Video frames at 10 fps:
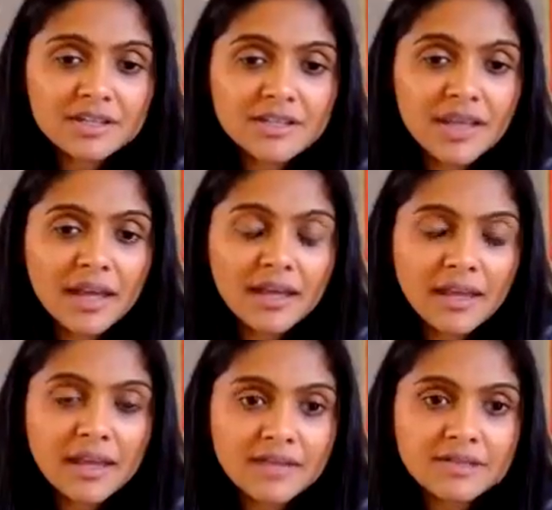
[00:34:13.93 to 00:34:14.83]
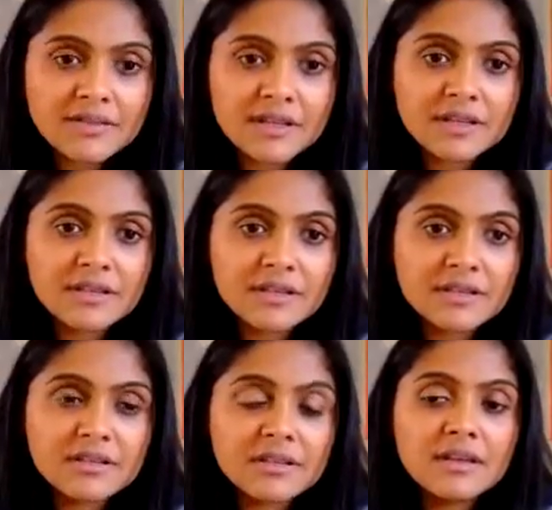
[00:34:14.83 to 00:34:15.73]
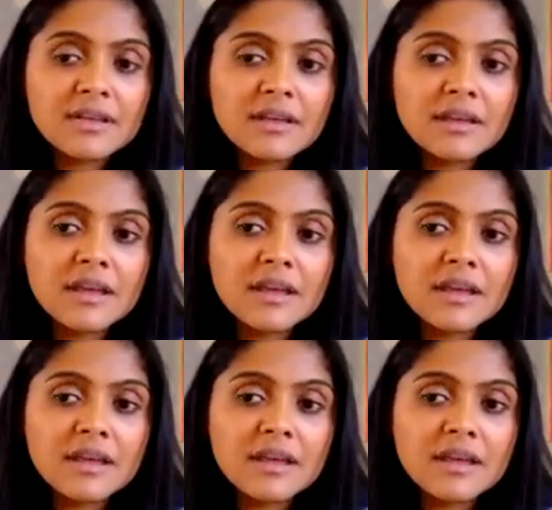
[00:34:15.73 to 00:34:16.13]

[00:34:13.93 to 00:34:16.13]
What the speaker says: Yeah, yeah, that's really good. Yeah.